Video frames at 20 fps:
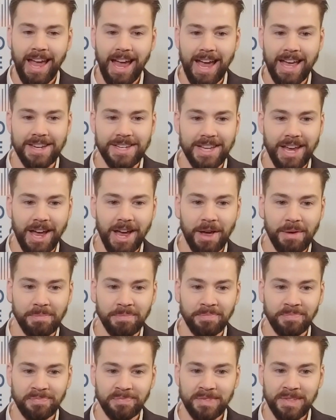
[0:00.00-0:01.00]

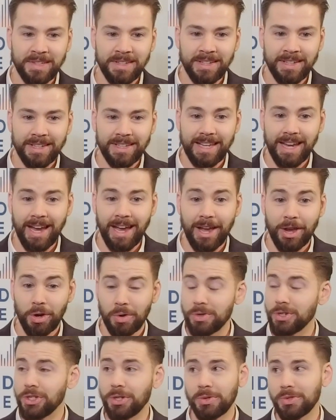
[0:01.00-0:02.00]
And yeah, I
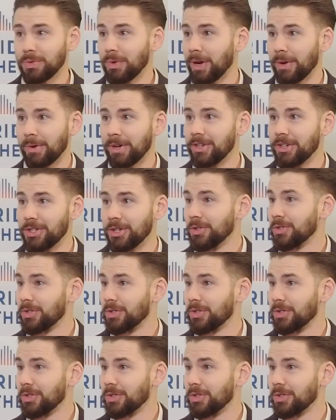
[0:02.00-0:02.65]
always knew it's what I wanted to do.